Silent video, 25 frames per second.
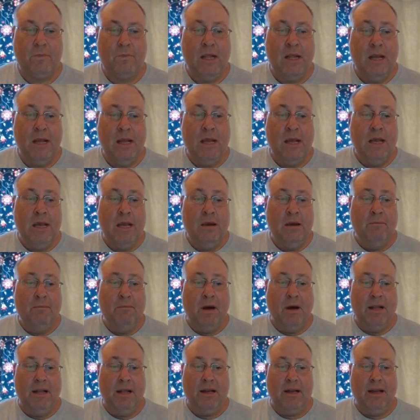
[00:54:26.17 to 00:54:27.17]
But they
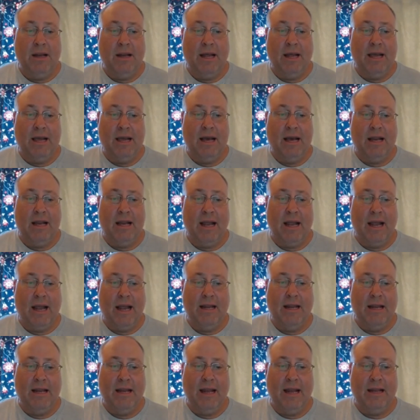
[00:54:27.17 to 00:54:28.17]
got 88
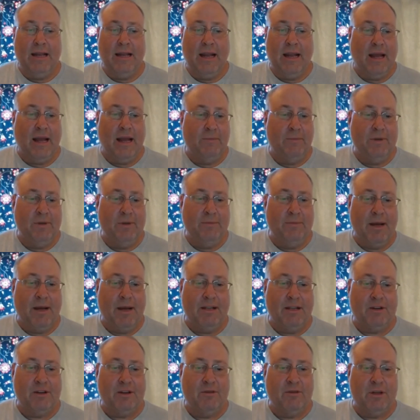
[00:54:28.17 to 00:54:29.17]
empty magic
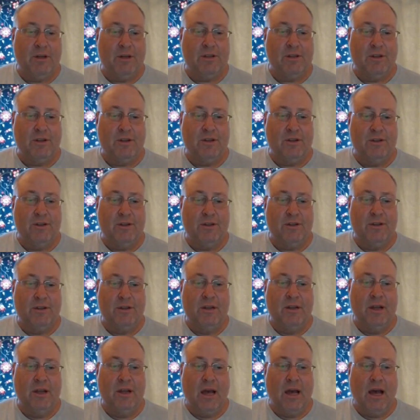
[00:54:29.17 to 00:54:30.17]
crystals,
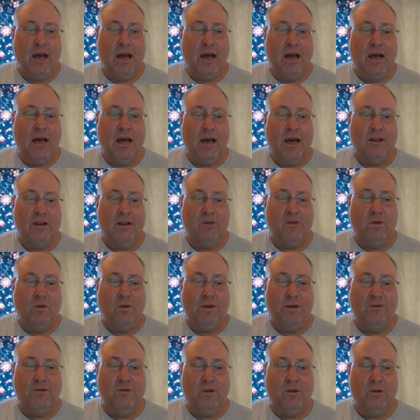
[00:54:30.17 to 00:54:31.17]
uh, 24
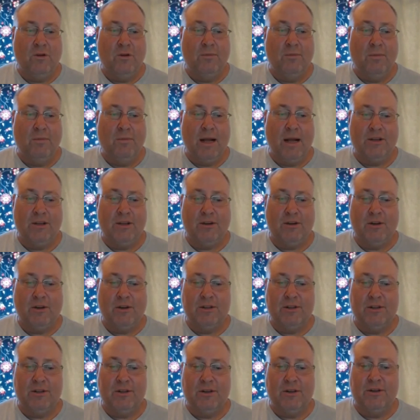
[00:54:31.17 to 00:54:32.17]
magic crystals
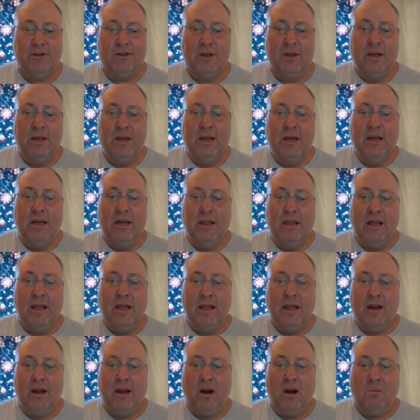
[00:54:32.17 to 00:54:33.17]
that are
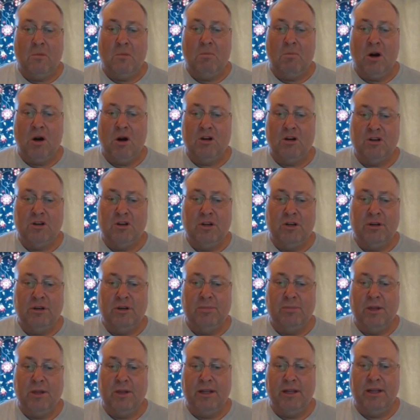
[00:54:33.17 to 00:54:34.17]
partially
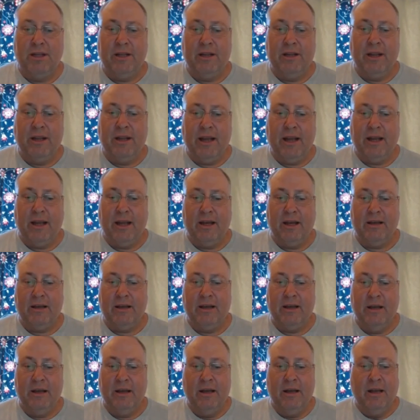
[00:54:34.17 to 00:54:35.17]
depleted, and
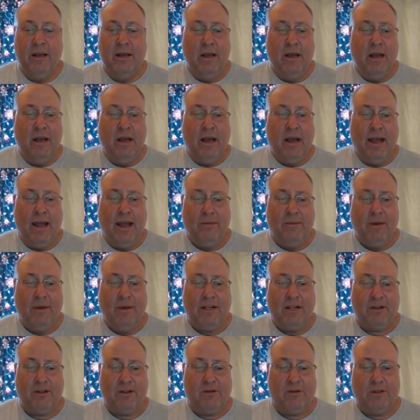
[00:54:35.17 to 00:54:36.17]
eight magic
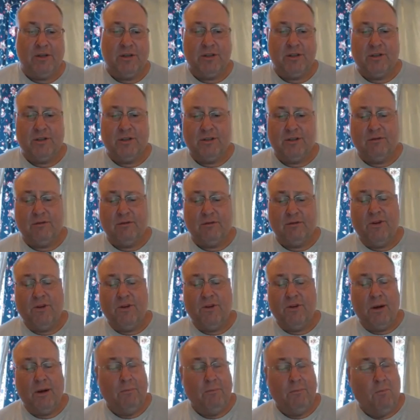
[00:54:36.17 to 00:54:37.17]
crystals that were full up.
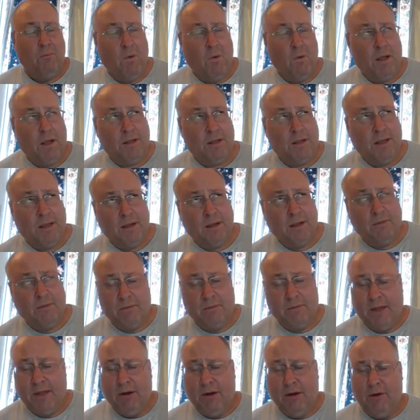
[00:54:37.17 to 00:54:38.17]
What the deal with the
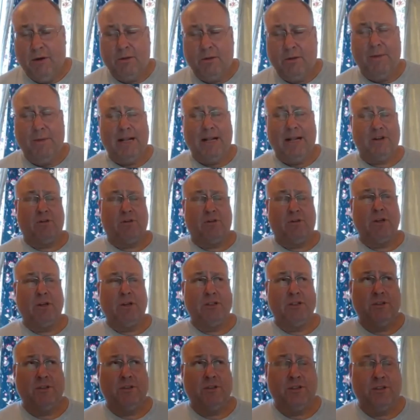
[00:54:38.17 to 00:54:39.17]
magic crystals
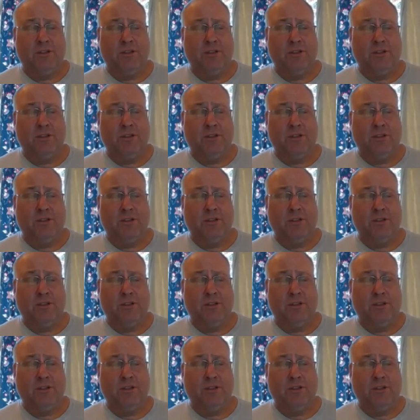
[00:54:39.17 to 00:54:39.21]
is